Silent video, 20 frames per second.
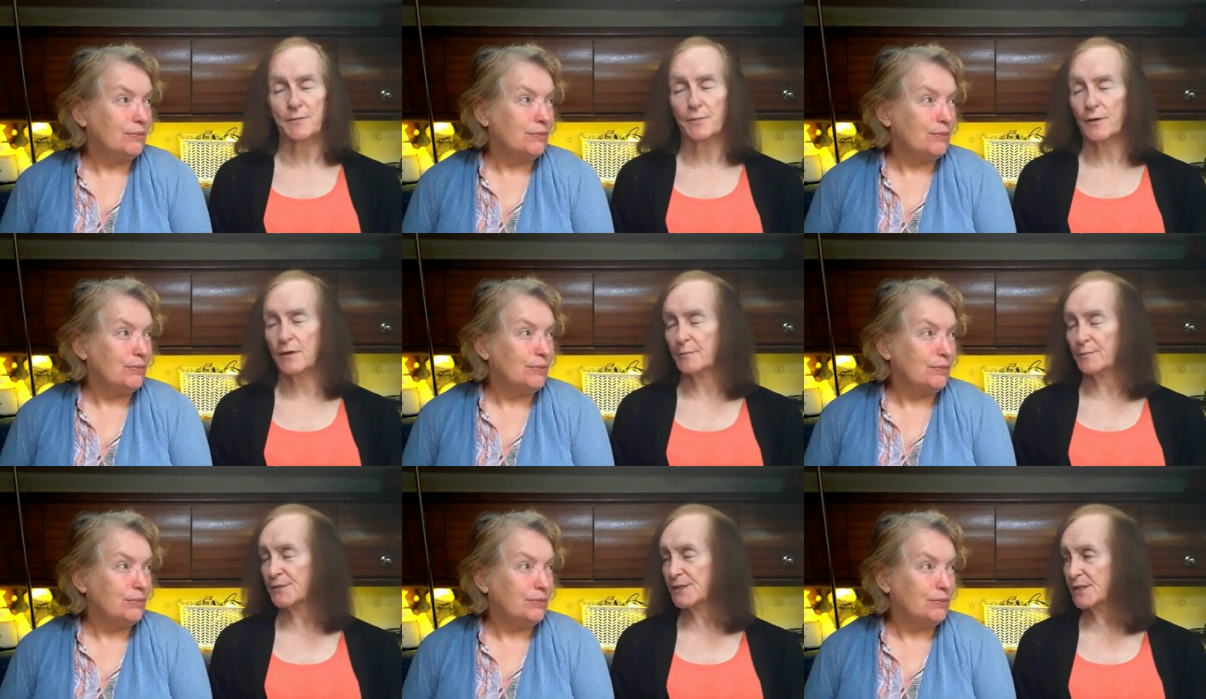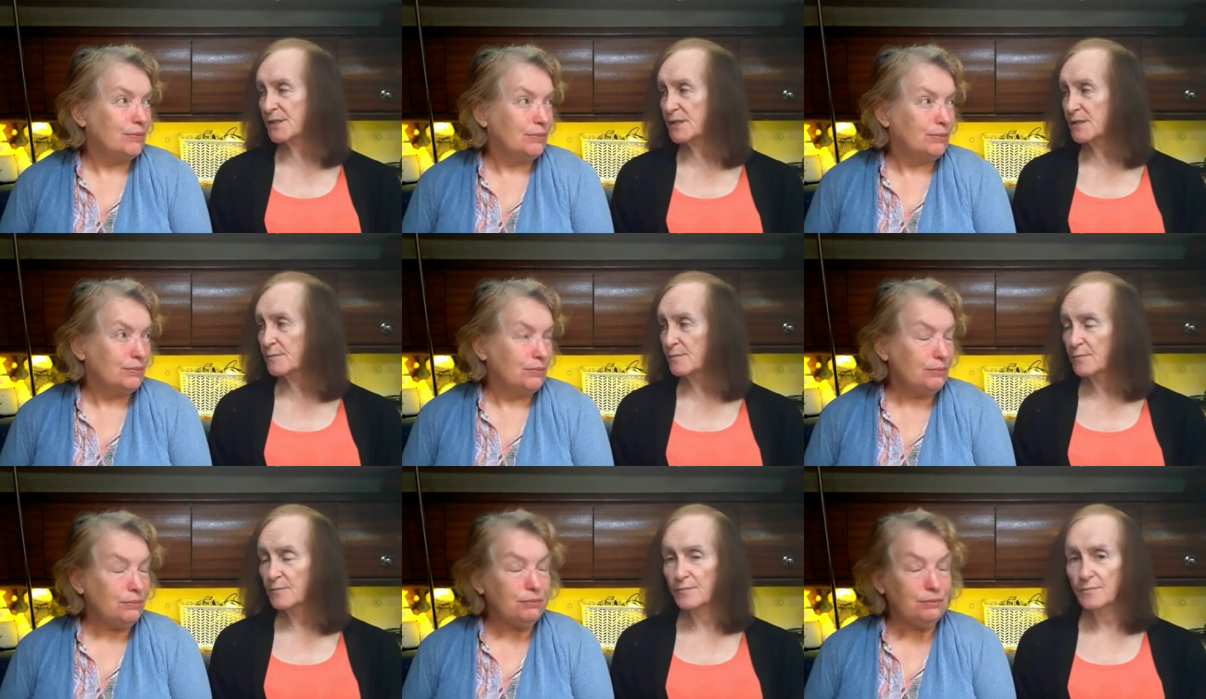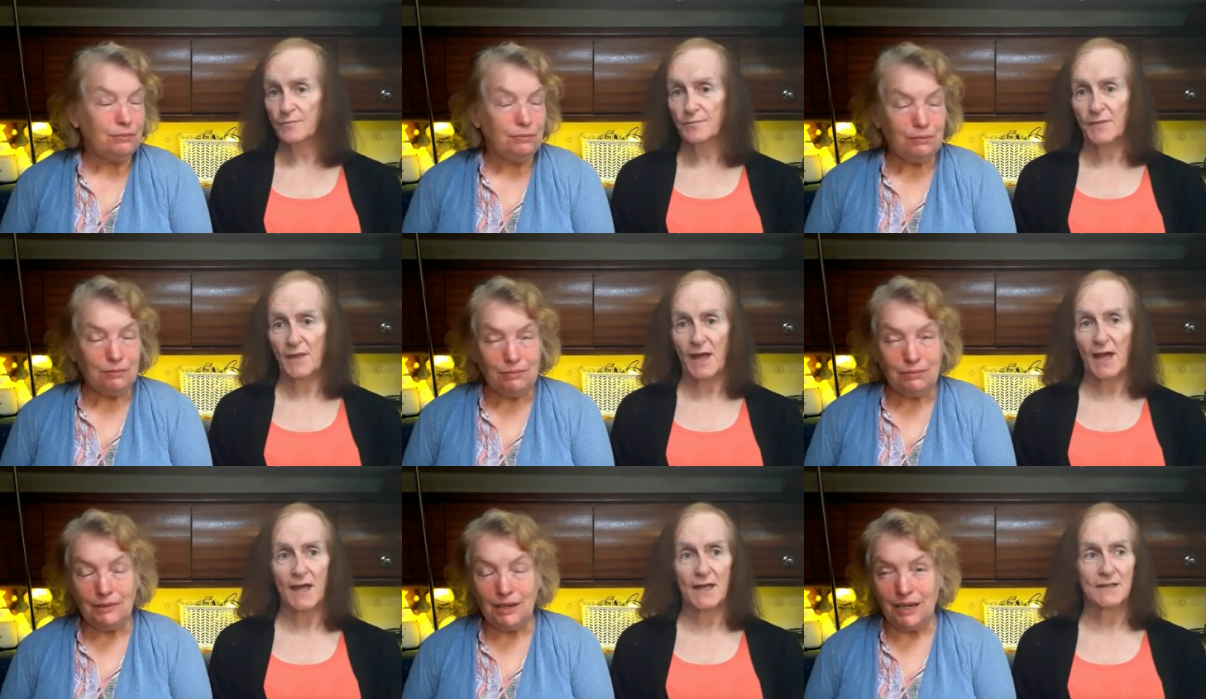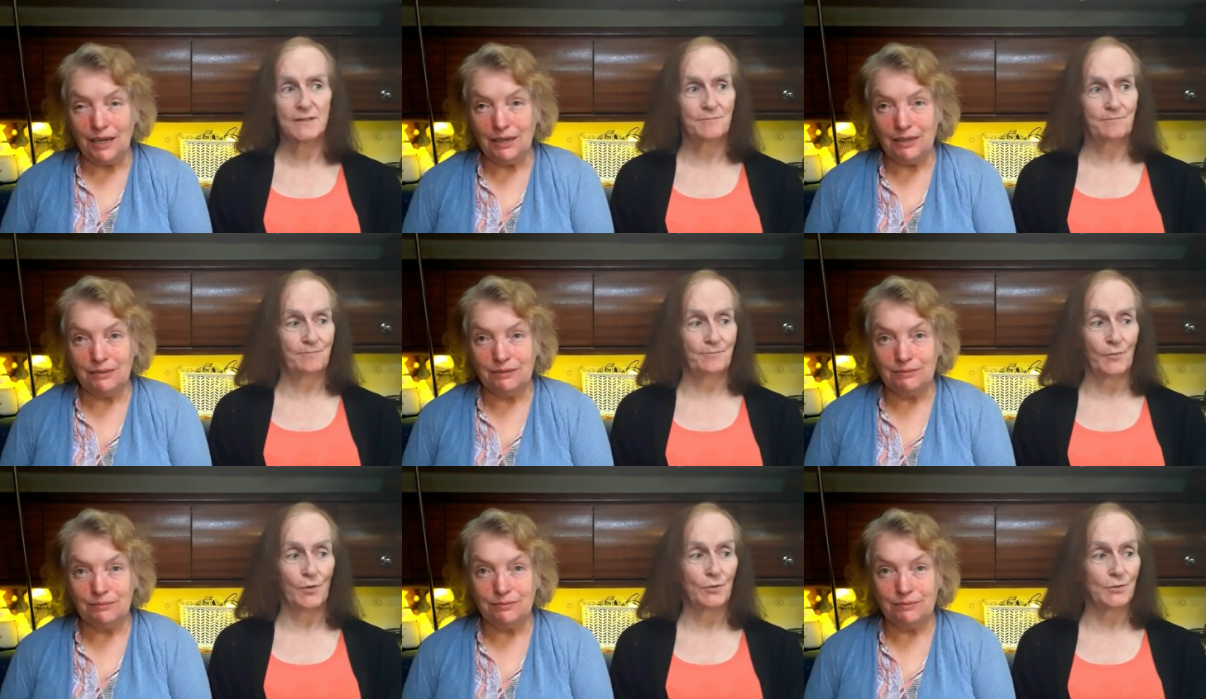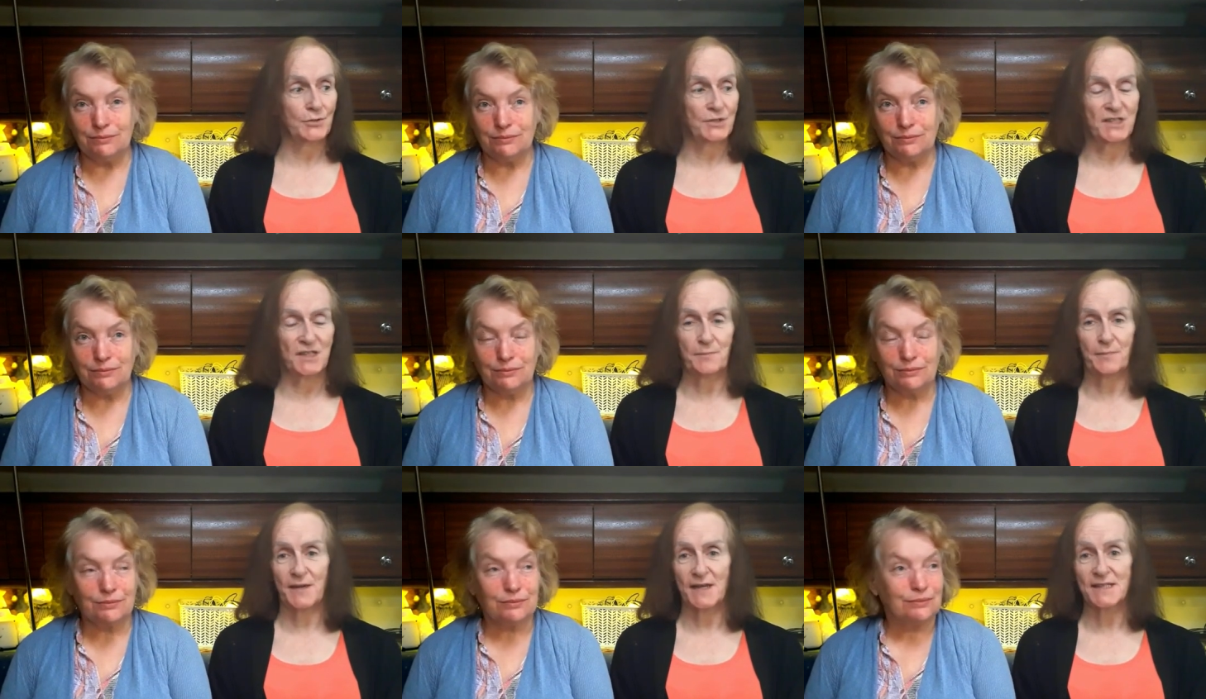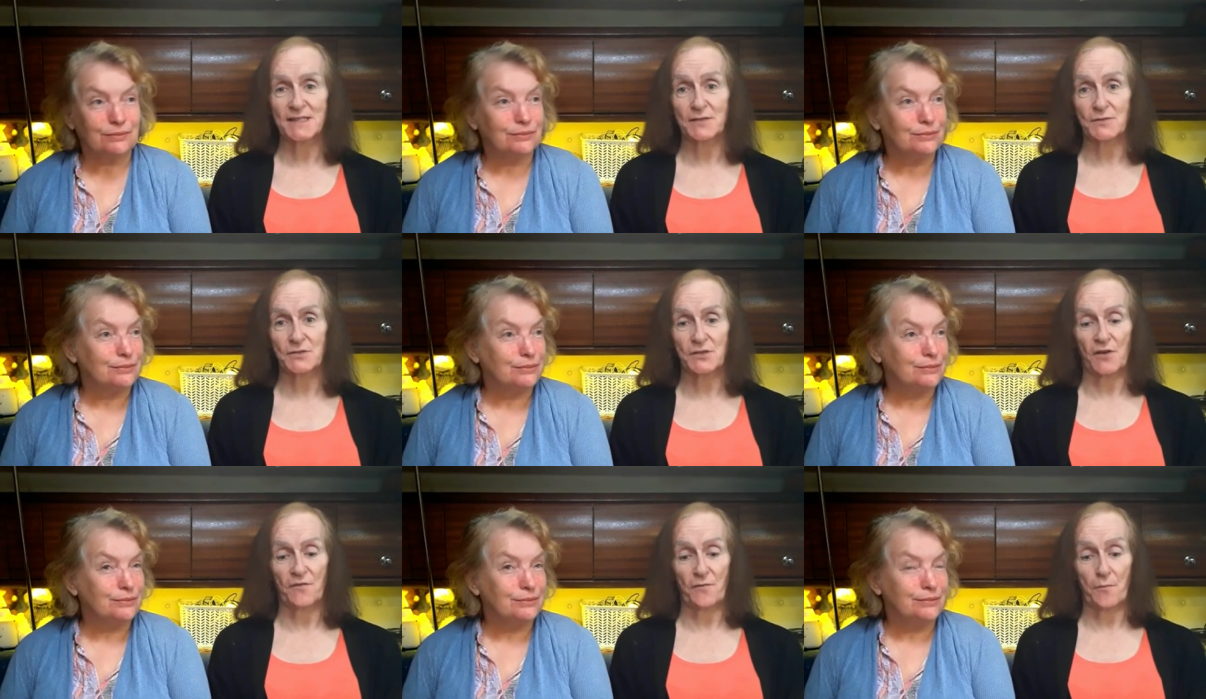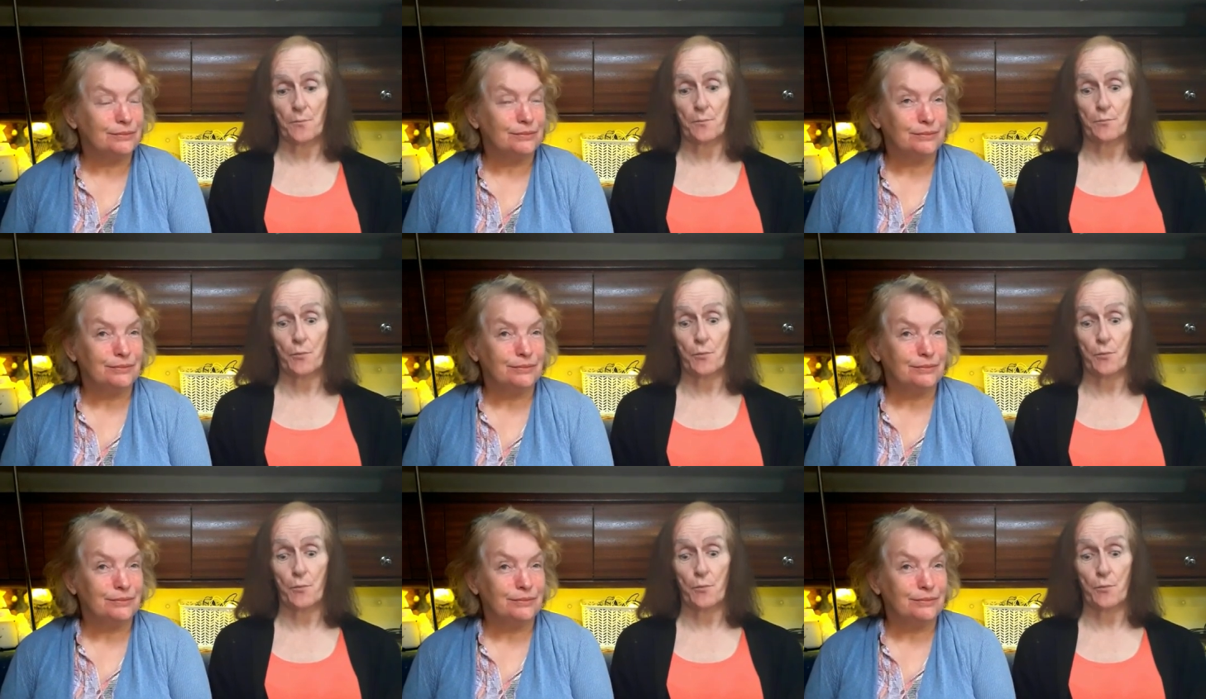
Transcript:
Speaker 1: purposes and well, your GPS goes off.